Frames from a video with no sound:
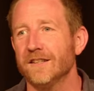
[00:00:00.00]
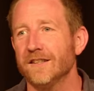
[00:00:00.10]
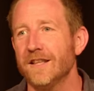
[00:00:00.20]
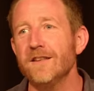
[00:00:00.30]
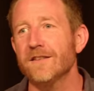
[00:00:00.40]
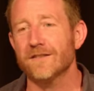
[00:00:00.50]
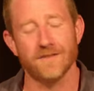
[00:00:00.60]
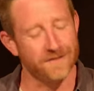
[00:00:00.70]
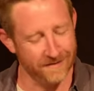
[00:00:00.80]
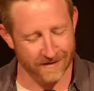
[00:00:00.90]
This
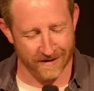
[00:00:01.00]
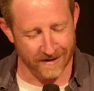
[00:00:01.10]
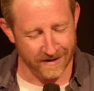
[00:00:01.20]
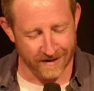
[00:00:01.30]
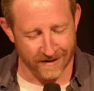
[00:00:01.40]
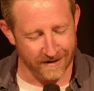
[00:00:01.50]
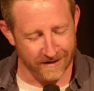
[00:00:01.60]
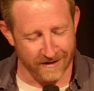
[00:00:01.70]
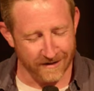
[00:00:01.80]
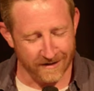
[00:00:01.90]

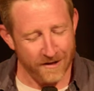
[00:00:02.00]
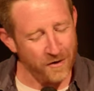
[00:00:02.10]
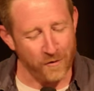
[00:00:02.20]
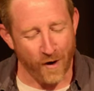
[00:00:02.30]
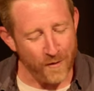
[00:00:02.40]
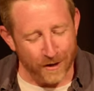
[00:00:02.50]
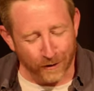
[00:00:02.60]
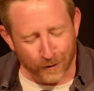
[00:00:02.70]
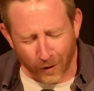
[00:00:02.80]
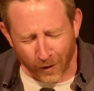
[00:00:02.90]
is why we
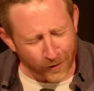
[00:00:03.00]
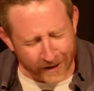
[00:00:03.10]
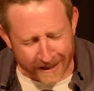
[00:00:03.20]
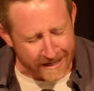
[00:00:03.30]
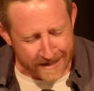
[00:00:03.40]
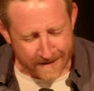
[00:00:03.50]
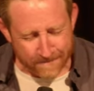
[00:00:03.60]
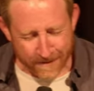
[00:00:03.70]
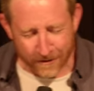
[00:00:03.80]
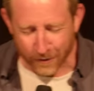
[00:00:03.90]
glory
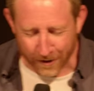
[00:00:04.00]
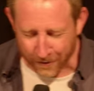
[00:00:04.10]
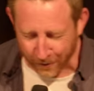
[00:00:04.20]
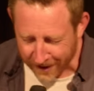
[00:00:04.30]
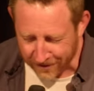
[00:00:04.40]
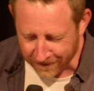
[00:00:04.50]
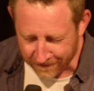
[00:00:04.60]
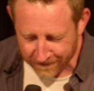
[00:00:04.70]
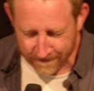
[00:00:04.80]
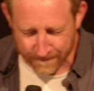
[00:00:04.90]
in the resurrection.
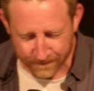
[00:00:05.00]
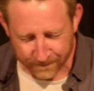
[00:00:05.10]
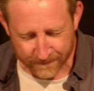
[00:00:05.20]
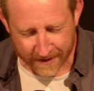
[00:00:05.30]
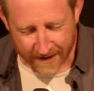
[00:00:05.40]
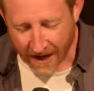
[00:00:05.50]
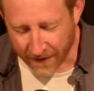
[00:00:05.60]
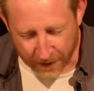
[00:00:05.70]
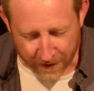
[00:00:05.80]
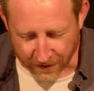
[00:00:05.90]
And
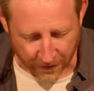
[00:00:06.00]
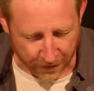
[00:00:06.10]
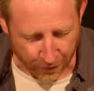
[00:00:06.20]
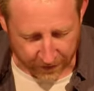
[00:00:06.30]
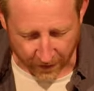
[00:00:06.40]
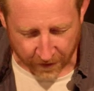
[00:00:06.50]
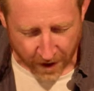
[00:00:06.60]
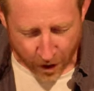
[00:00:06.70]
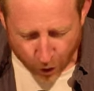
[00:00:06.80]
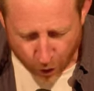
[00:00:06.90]
then he finishes the thought. He says,
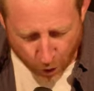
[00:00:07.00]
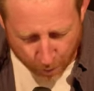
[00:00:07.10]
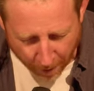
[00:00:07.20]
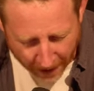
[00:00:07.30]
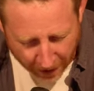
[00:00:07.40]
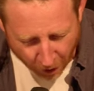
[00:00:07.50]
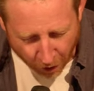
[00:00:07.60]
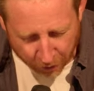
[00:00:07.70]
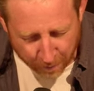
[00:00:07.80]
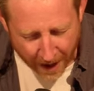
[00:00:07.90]
who by
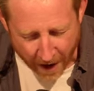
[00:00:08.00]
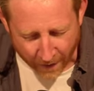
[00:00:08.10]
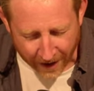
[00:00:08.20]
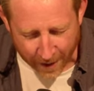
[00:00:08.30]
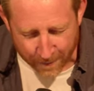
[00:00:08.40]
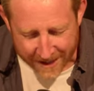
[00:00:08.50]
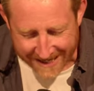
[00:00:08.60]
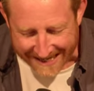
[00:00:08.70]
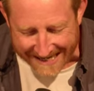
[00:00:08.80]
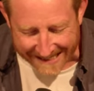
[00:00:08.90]
God's power are
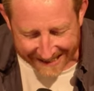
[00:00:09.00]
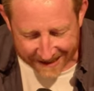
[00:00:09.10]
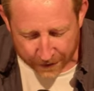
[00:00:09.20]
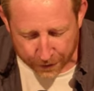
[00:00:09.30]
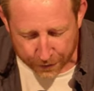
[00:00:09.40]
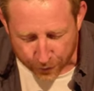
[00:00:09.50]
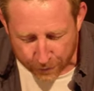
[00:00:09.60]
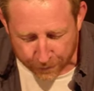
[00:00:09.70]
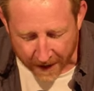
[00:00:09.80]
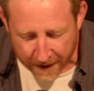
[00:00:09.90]
being guarded through
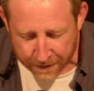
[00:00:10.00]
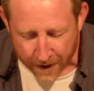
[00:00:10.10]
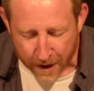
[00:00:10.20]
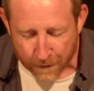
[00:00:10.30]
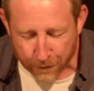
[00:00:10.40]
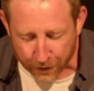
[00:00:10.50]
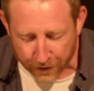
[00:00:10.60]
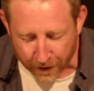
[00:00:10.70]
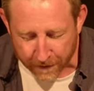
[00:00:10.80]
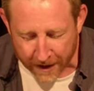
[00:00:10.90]
faith for a
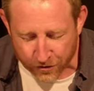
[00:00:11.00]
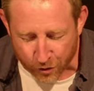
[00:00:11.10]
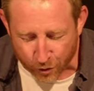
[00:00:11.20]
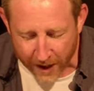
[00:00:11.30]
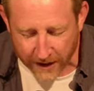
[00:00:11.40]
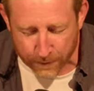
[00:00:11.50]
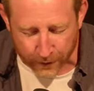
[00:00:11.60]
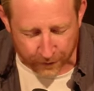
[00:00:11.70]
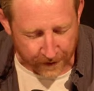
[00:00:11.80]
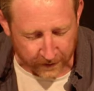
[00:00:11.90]
salvation ready to be
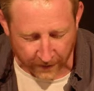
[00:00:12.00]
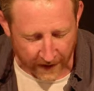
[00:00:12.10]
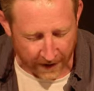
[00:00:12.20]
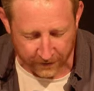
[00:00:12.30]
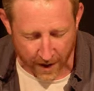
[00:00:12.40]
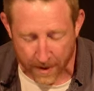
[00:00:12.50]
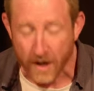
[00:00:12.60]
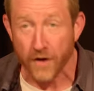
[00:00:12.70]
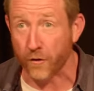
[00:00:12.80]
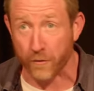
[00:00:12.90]
revealed in the last time.
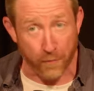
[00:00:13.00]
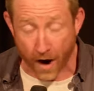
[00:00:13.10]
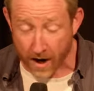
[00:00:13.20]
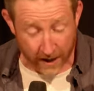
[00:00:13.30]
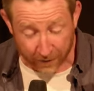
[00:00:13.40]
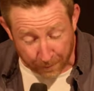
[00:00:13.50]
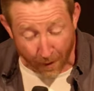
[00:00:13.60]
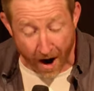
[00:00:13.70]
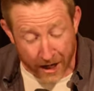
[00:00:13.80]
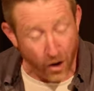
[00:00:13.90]
So it's
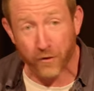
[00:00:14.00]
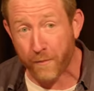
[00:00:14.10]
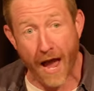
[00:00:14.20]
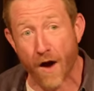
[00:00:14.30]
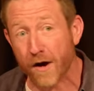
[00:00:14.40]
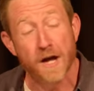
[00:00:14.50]
by God's power,